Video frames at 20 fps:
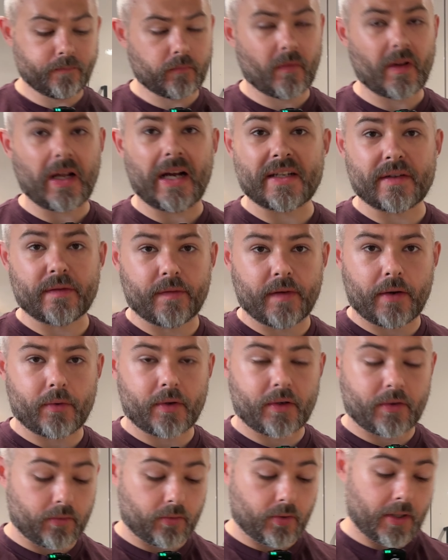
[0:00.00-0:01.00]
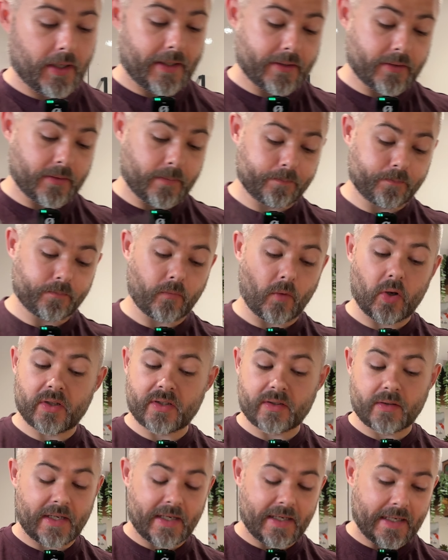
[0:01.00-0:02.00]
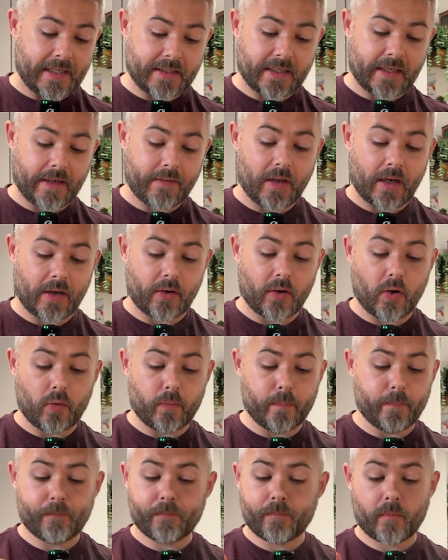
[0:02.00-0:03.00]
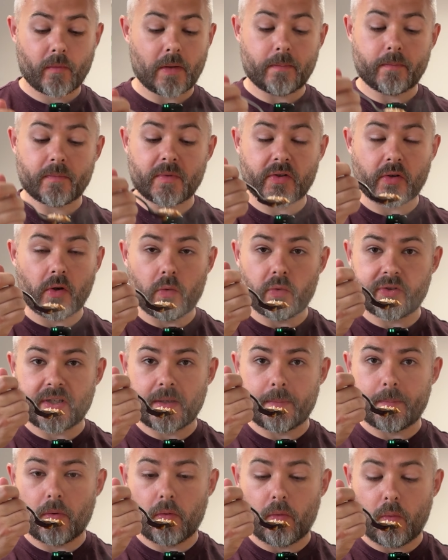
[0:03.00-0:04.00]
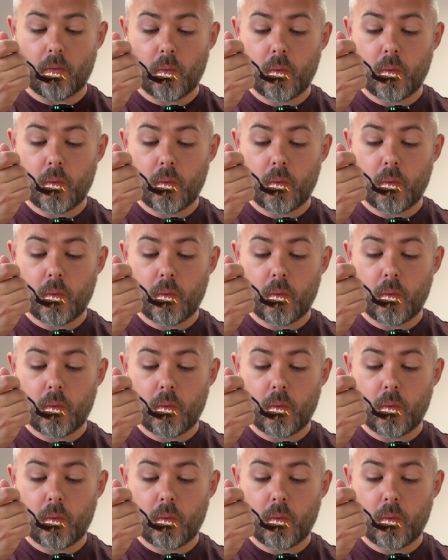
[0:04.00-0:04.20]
That is very good, guys. Honestly, you need to give that a go. So simple.